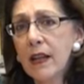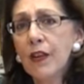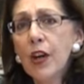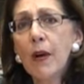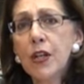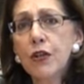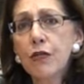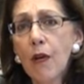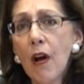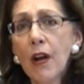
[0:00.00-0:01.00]
very much
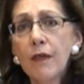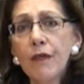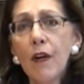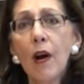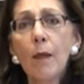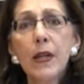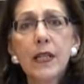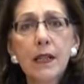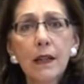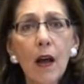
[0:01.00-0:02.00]
drawn from
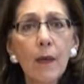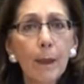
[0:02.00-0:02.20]
Islamic